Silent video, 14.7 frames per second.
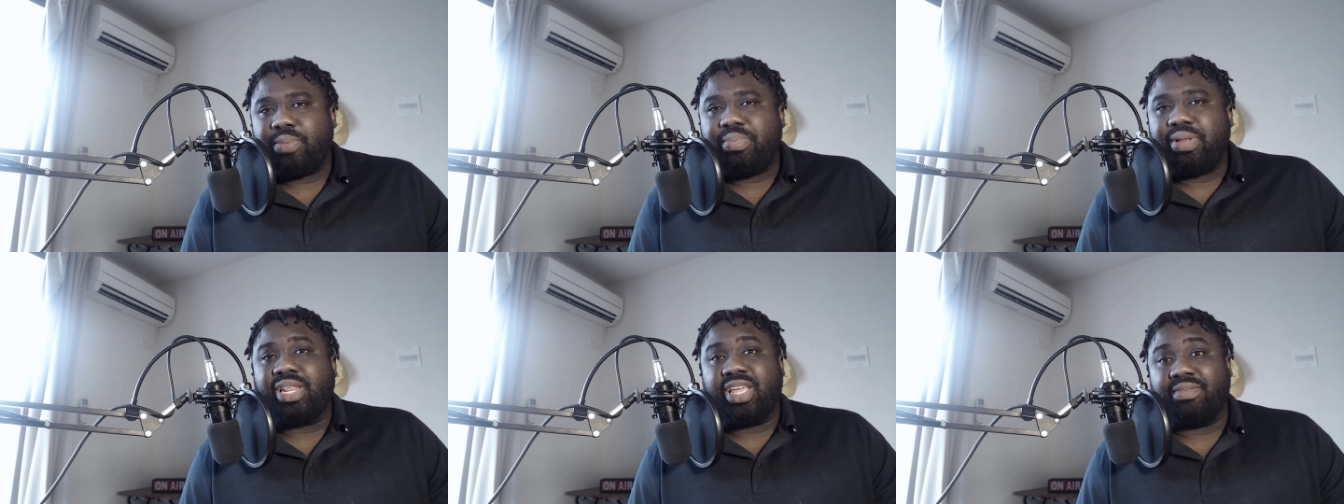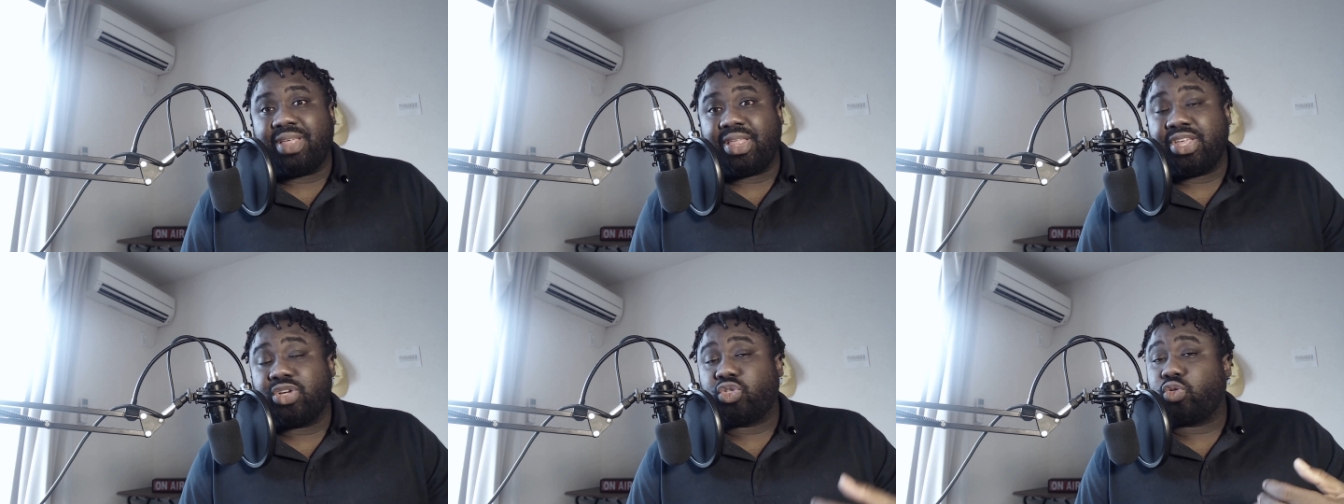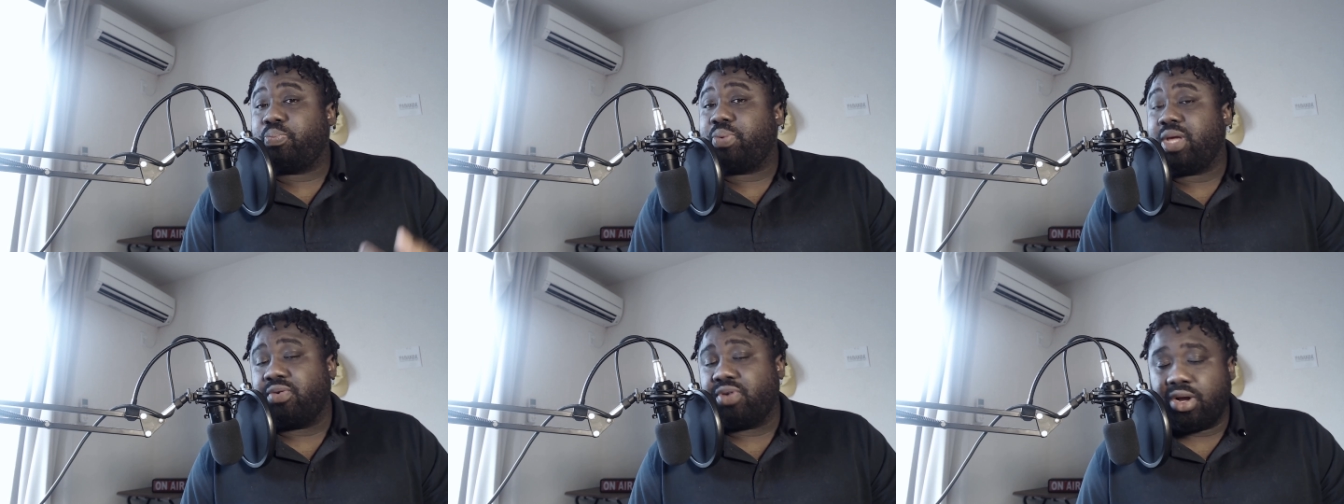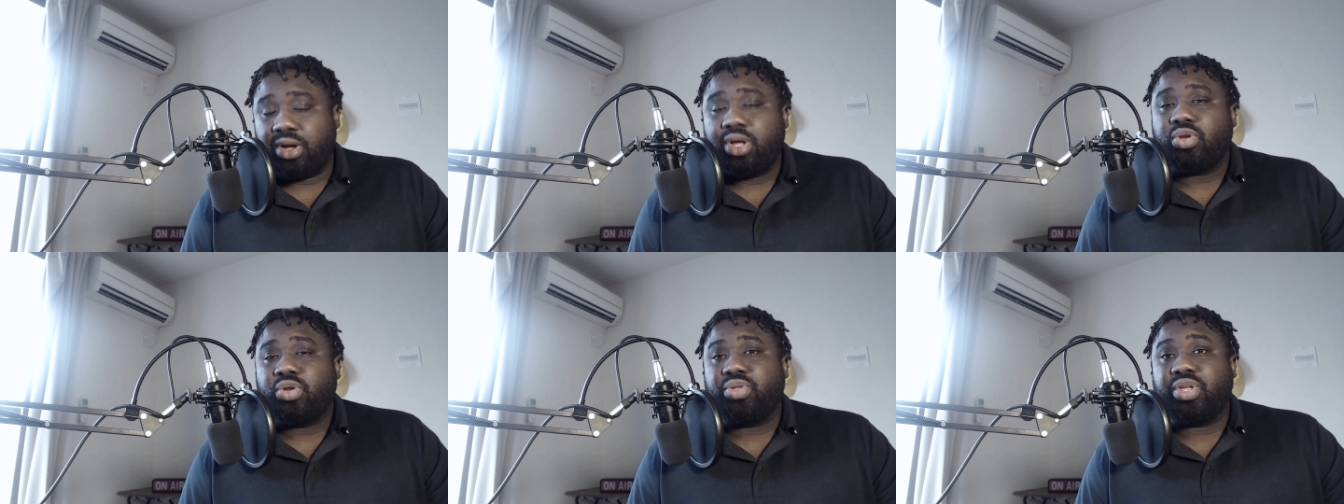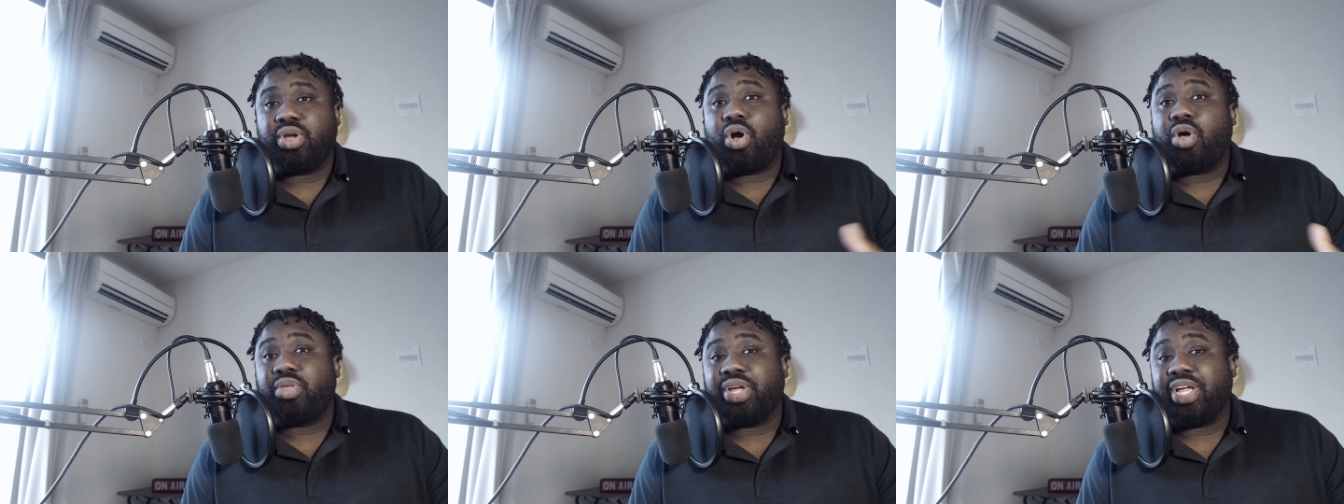believe that they're superior to their
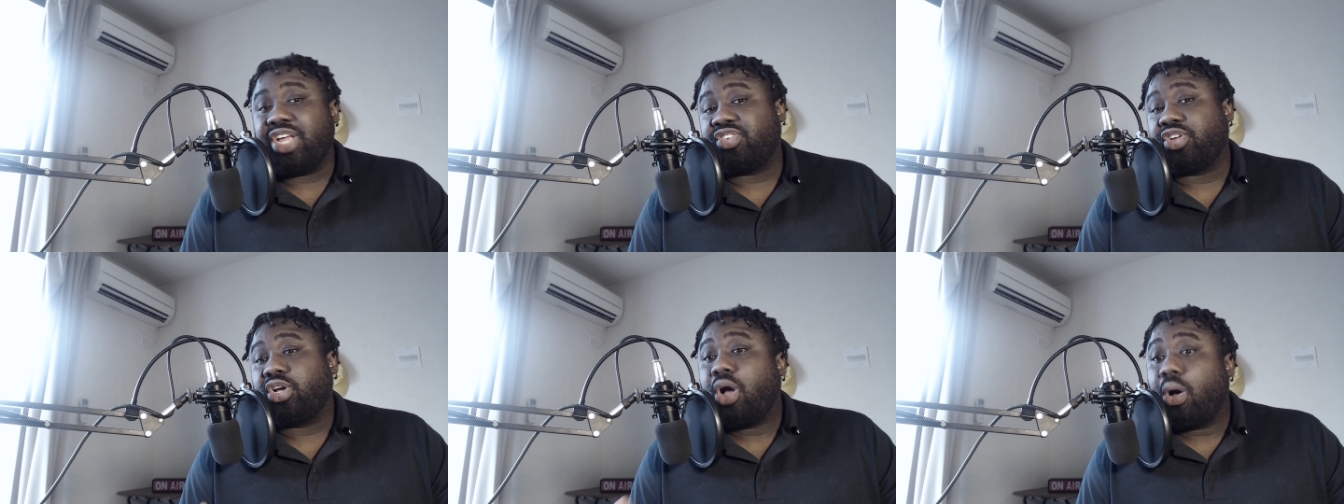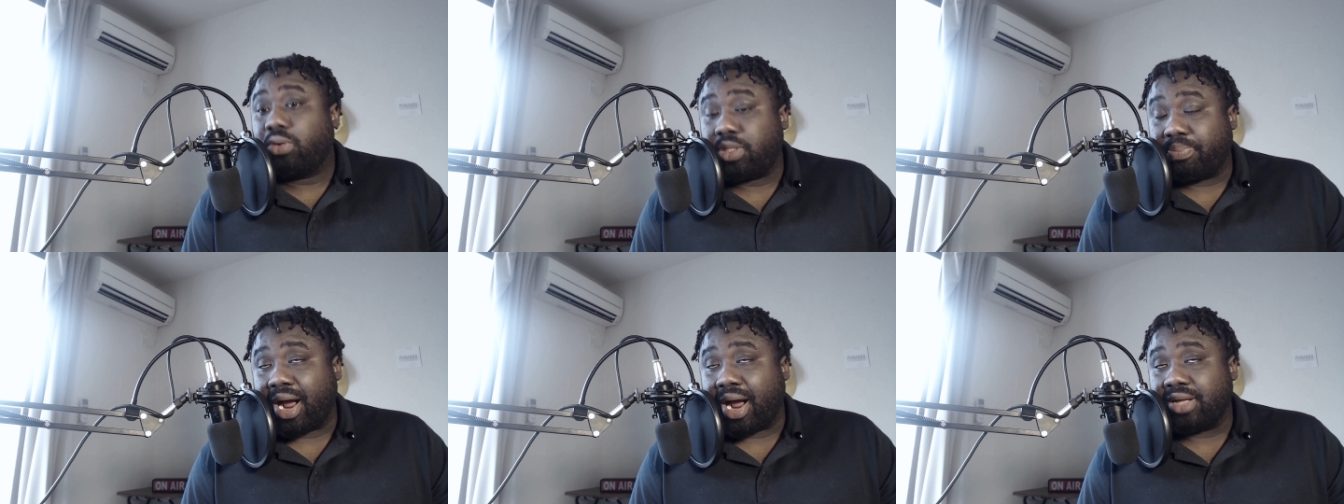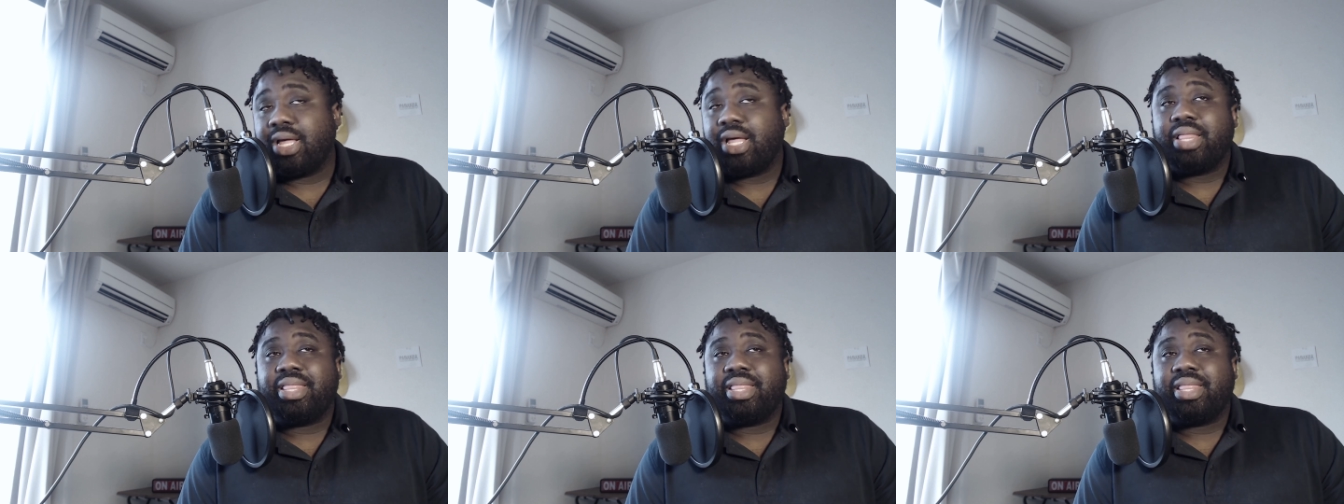other Asian counterparts.